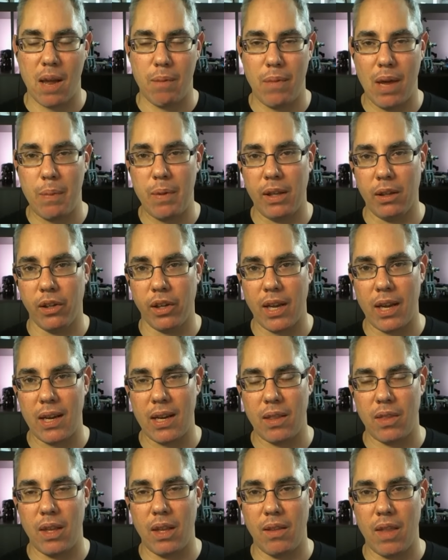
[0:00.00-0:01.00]
and maybe
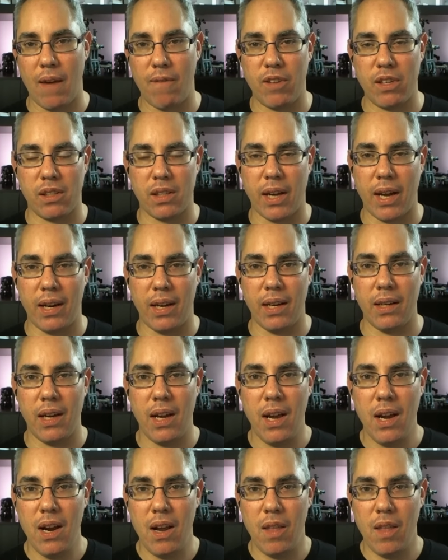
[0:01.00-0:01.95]
looking at the, they've decided